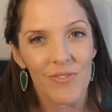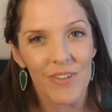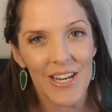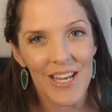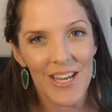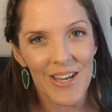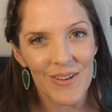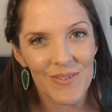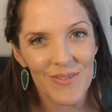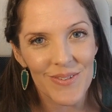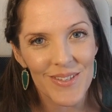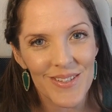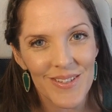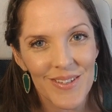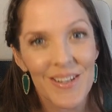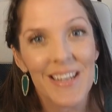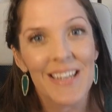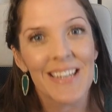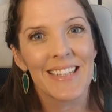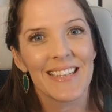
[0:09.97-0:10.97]
videos.
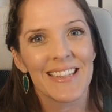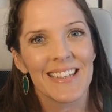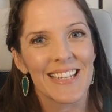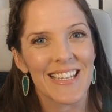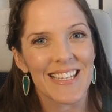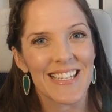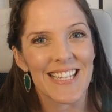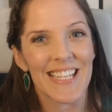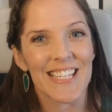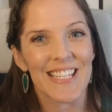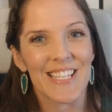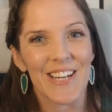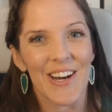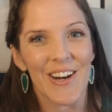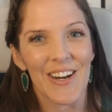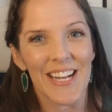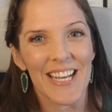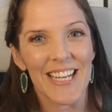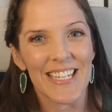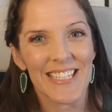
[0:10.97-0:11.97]
Let's get
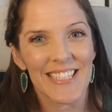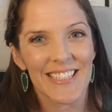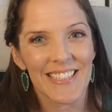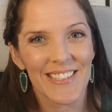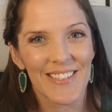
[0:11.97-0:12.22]
started.